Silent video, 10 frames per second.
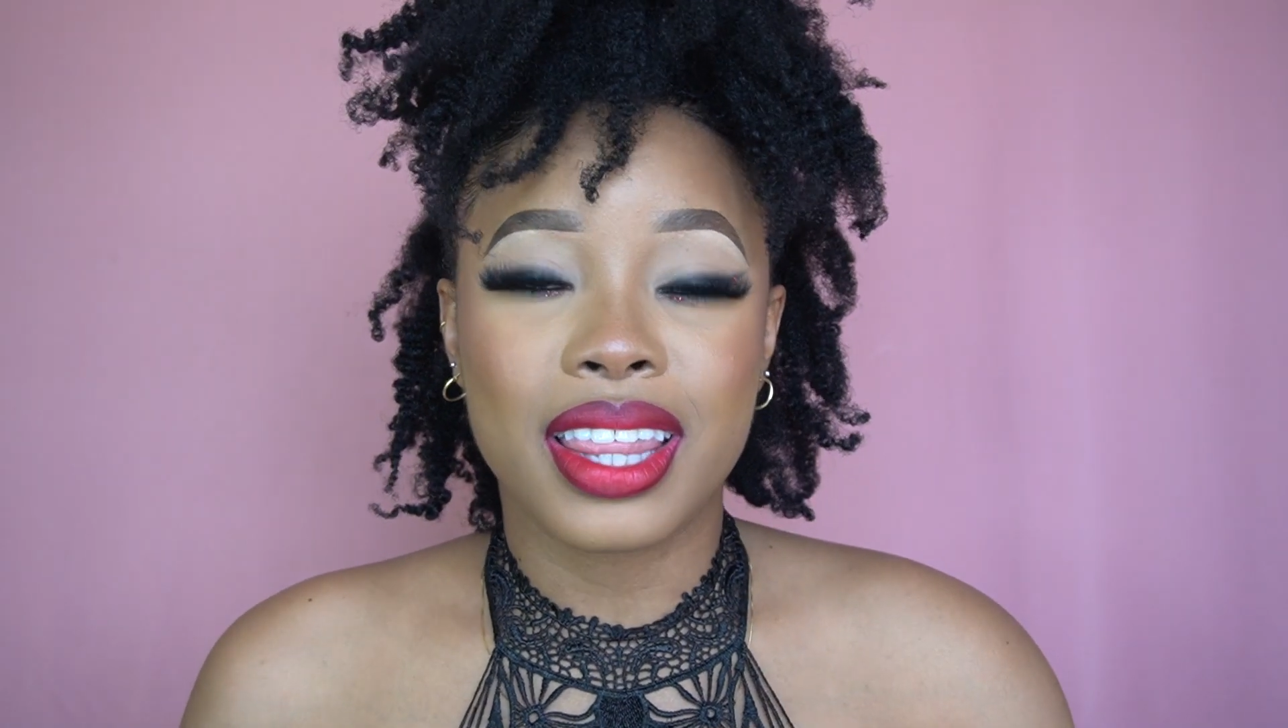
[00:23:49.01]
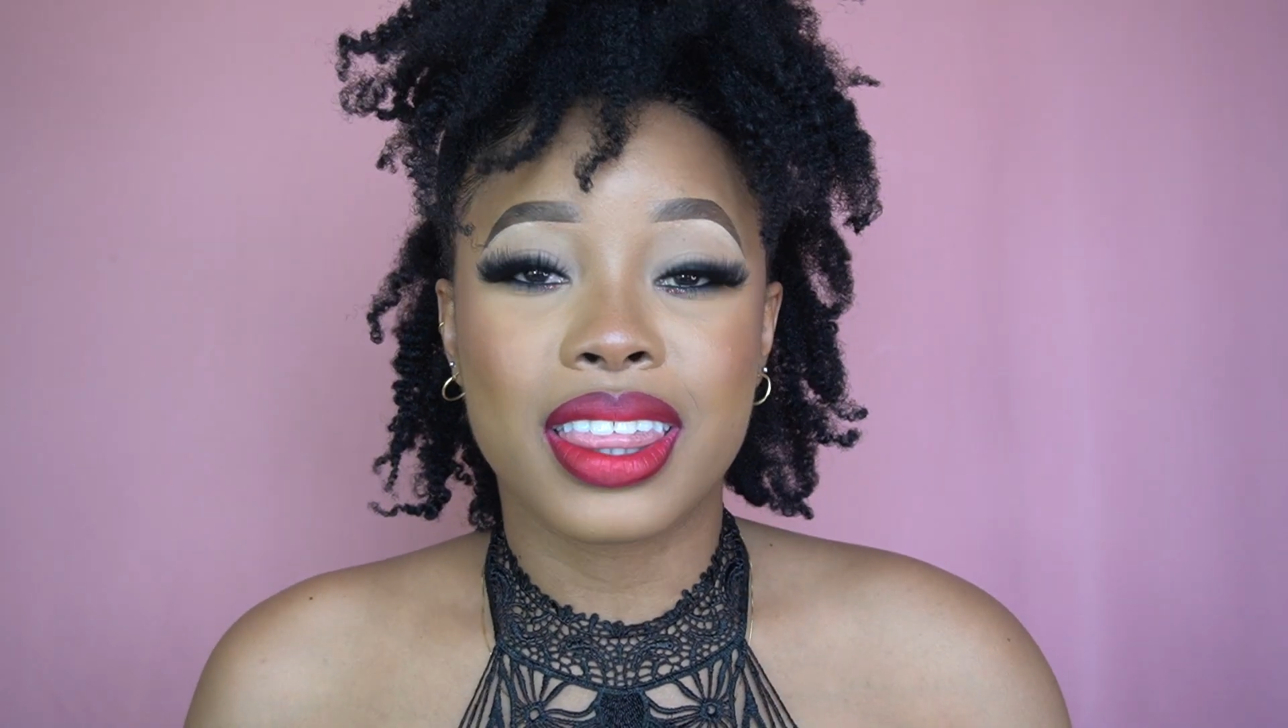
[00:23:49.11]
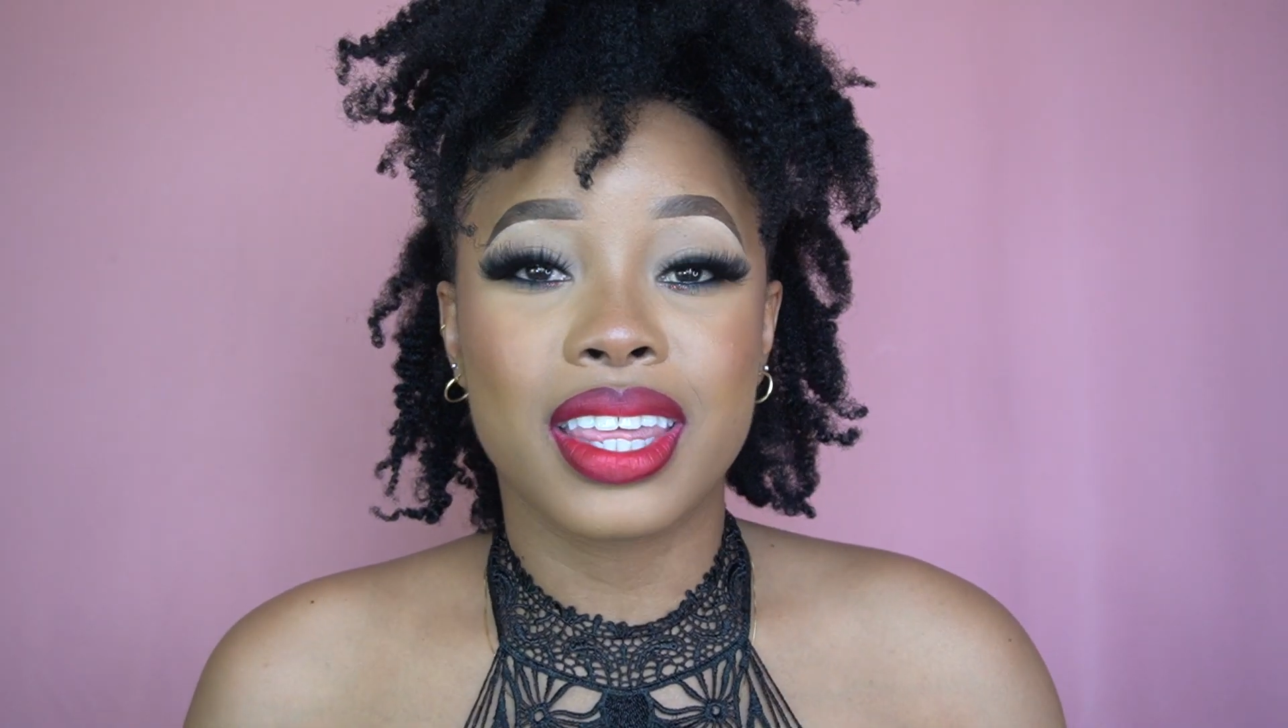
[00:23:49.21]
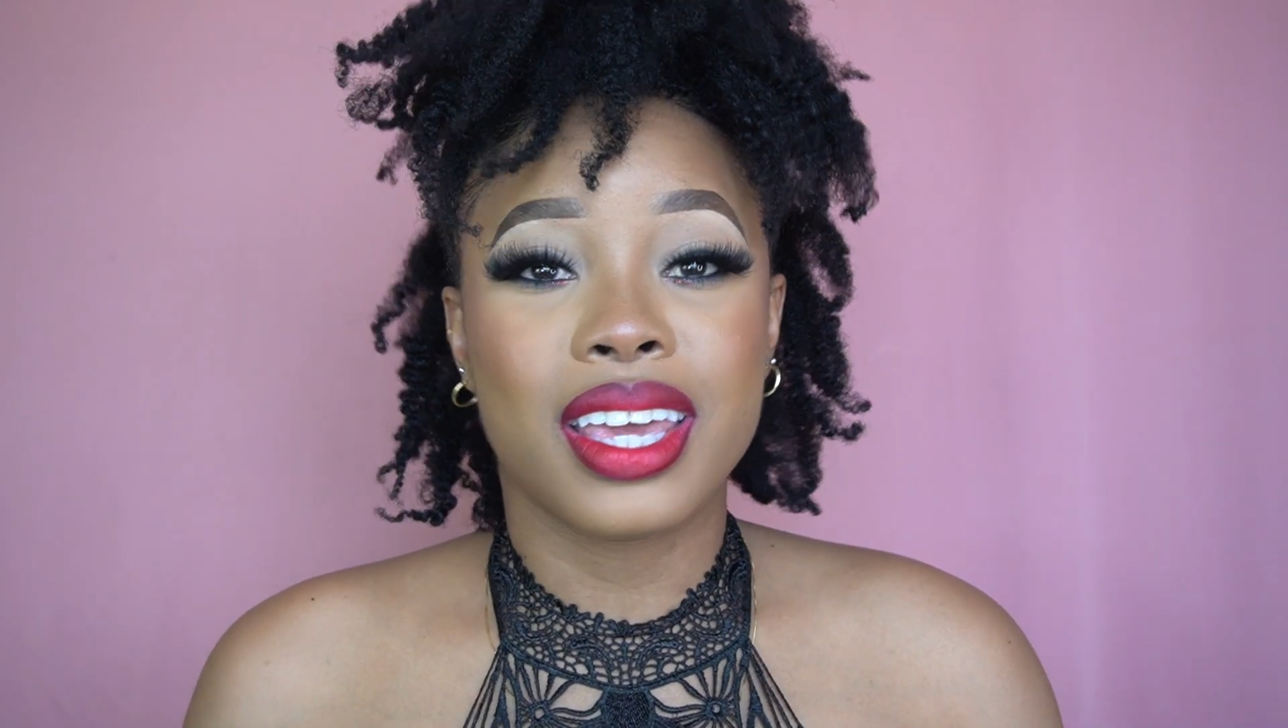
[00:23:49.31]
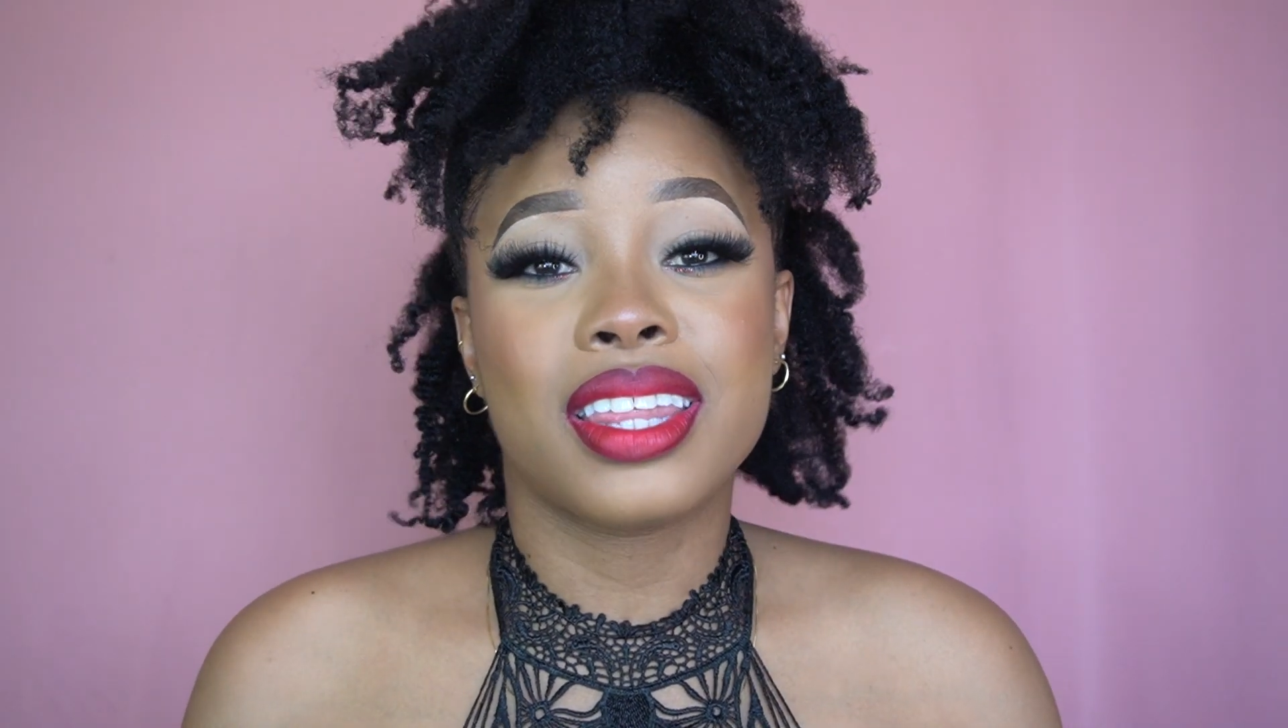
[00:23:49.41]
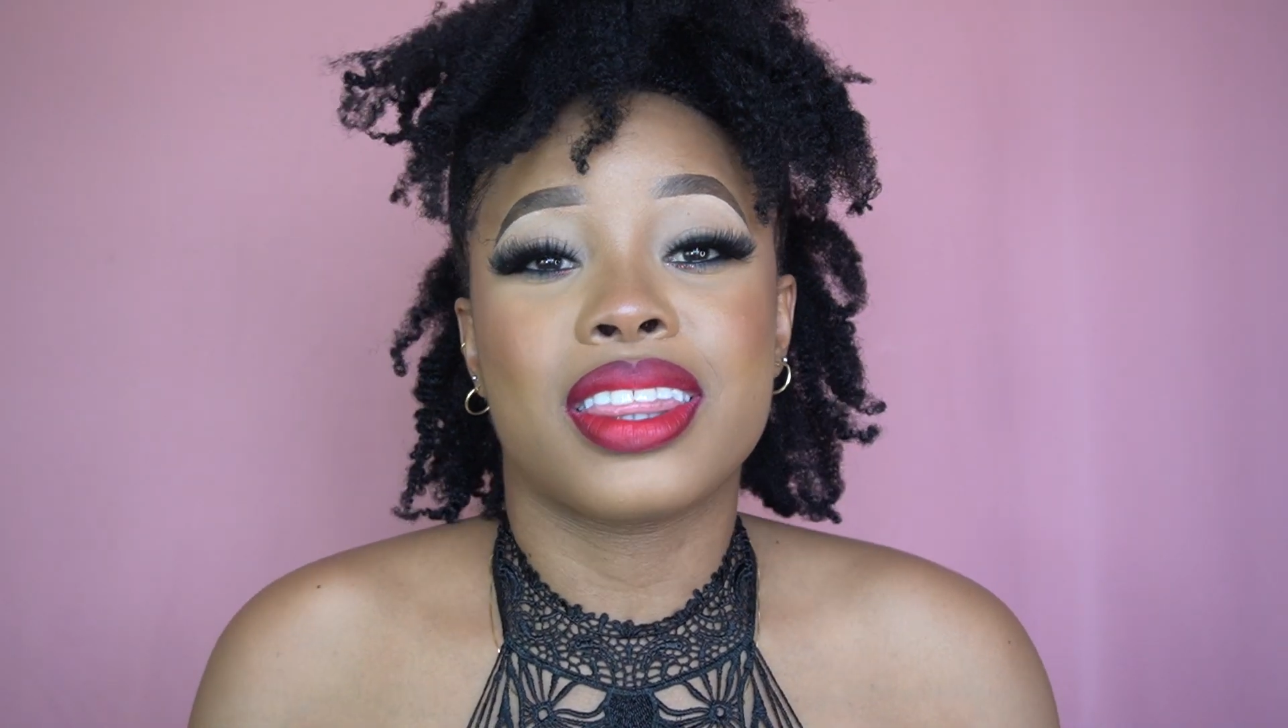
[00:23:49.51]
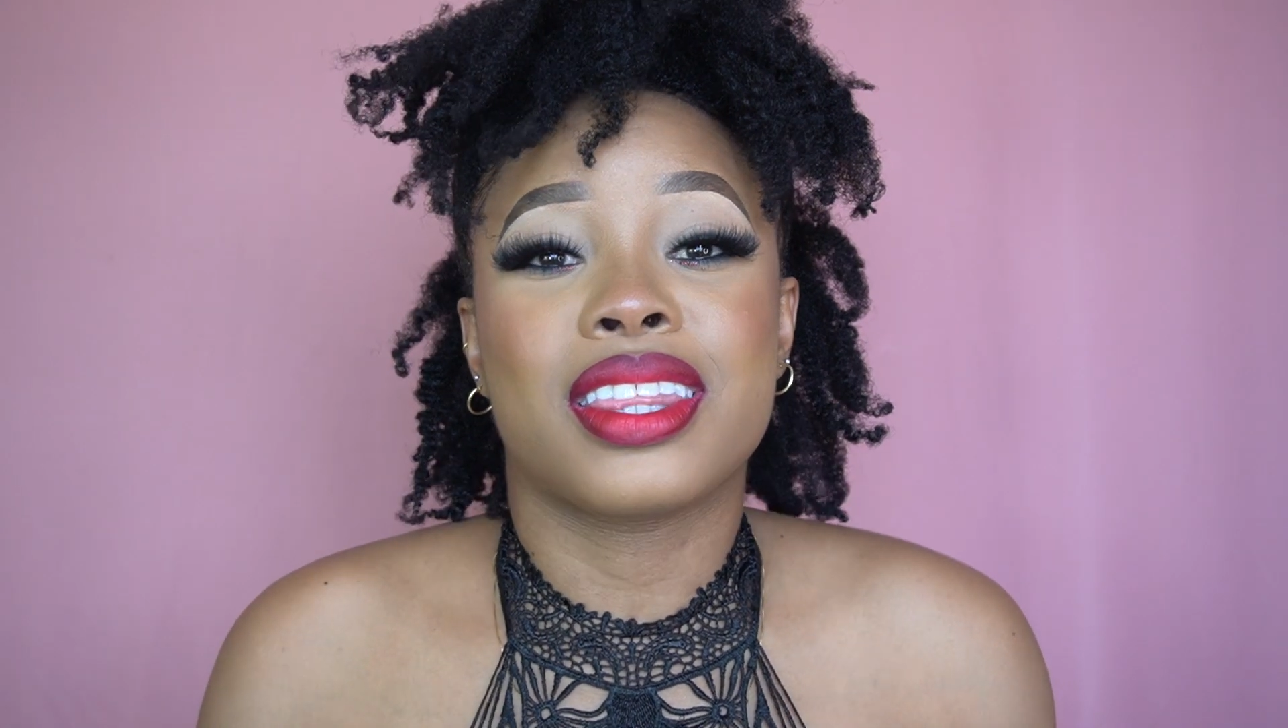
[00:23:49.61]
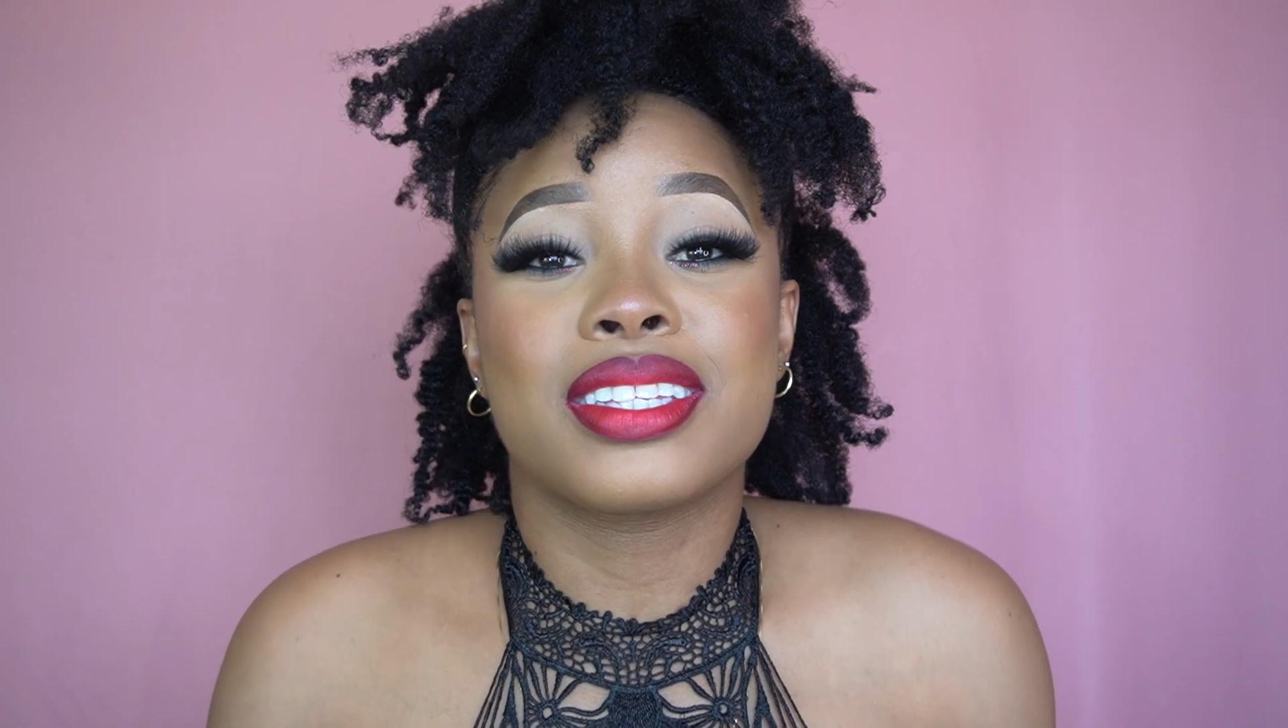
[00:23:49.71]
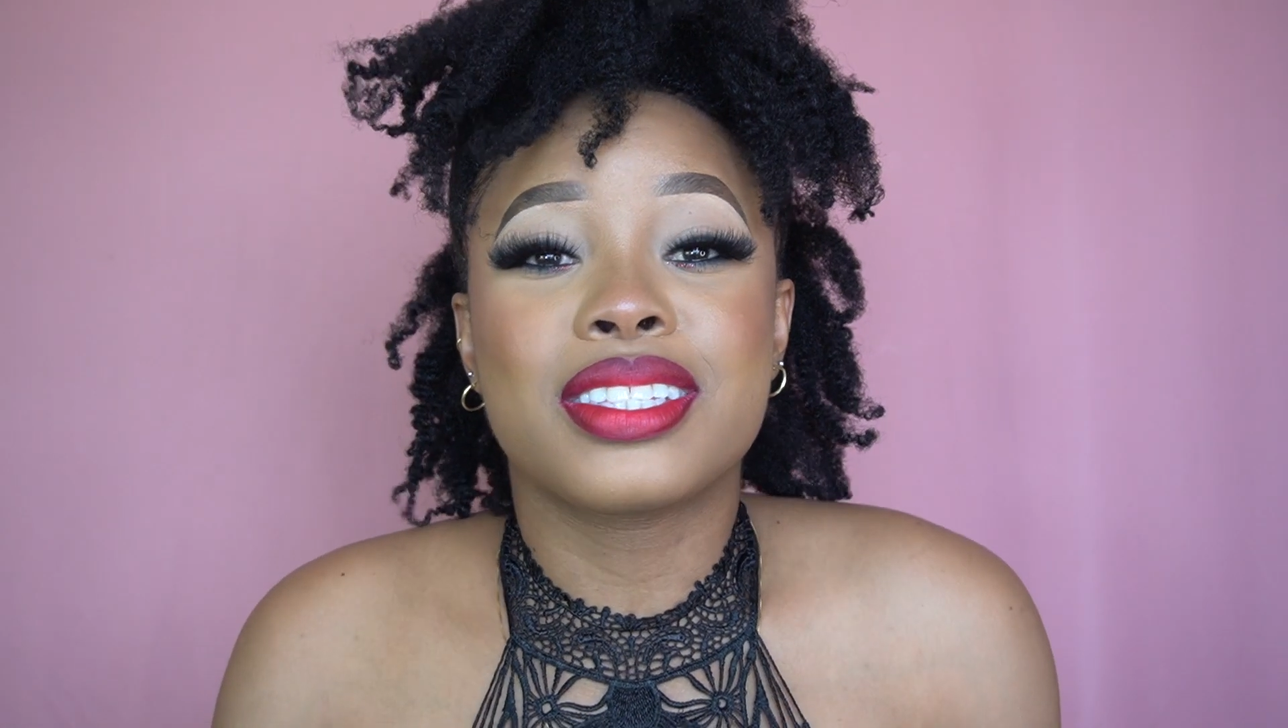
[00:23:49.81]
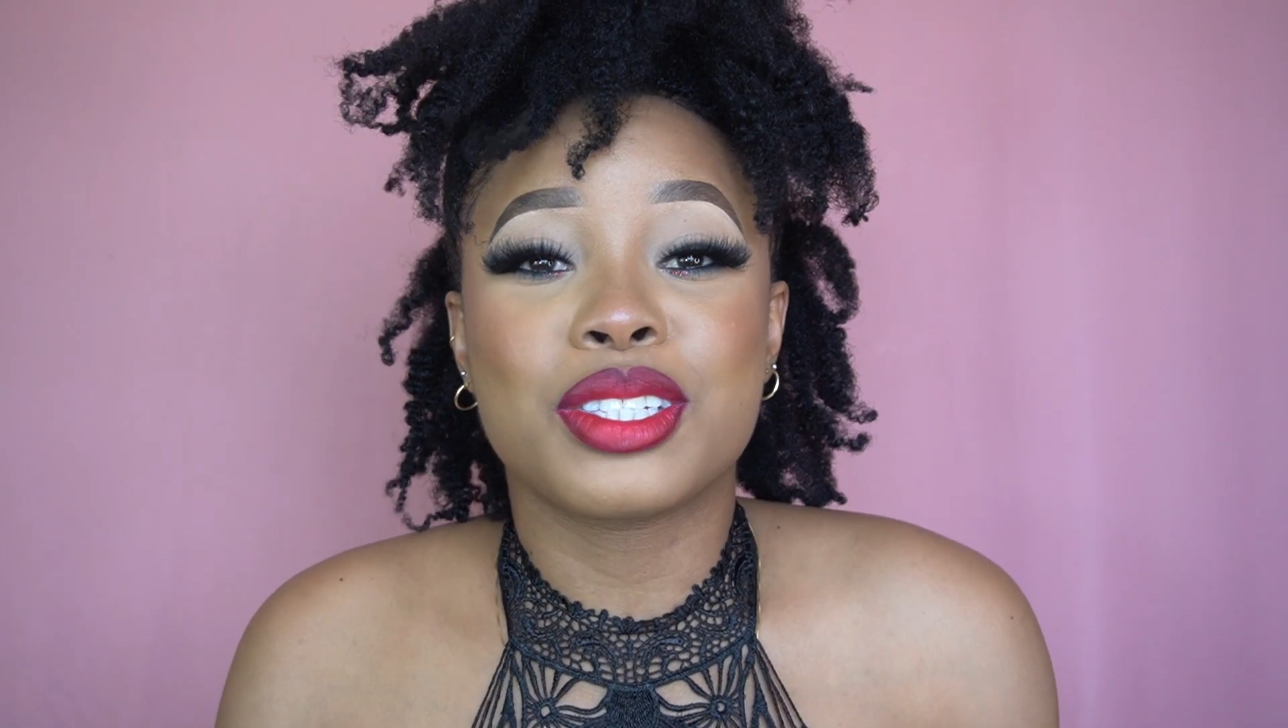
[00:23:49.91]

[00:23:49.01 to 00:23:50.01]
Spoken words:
think this